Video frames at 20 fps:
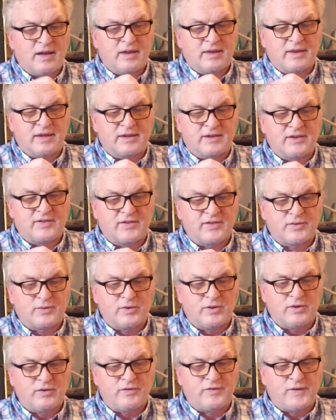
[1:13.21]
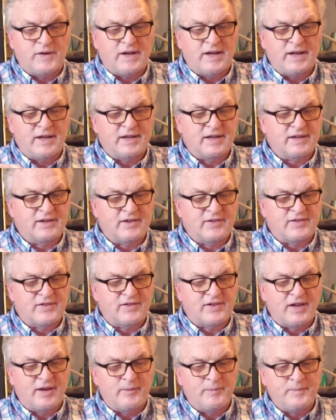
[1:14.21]
I think this is real fun. I think this
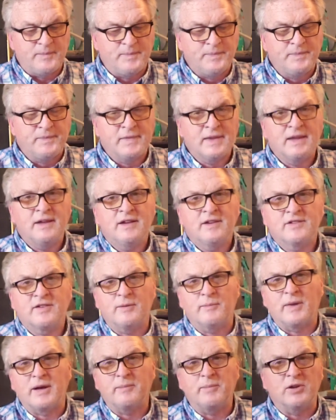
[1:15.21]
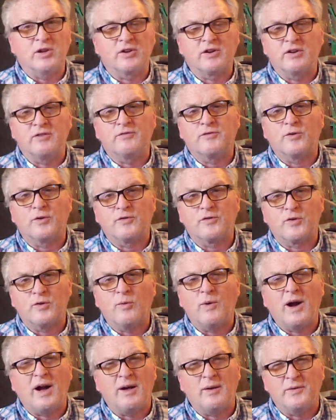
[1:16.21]
is something I've been looking for
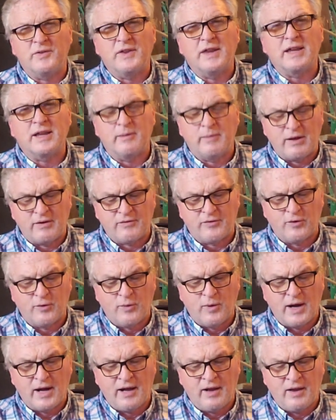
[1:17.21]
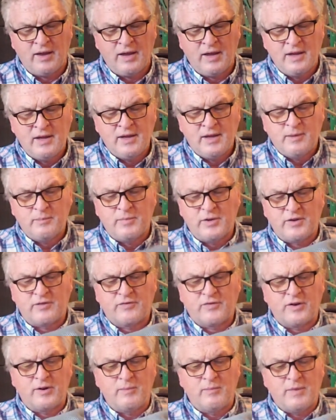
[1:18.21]
a while and thinking about for a while, but
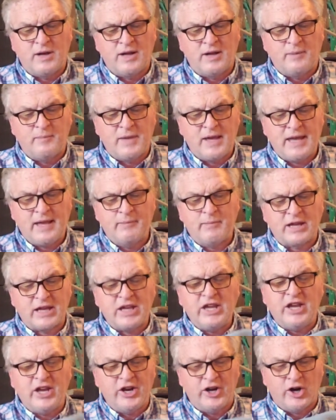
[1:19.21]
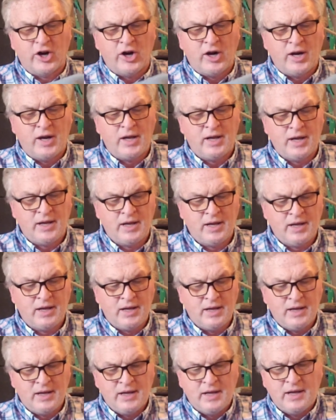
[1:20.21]
from Hammock Gear,
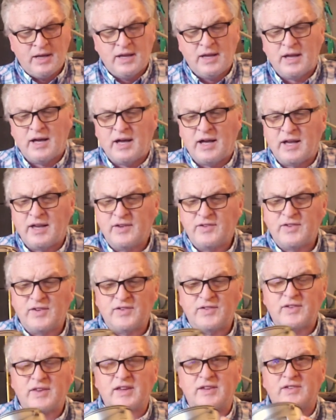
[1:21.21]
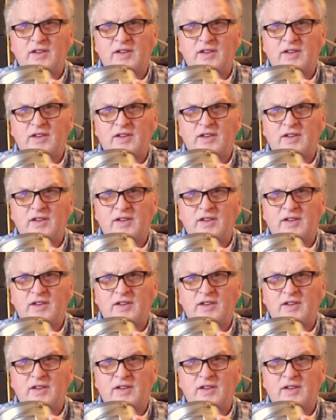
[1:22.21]
is this thing.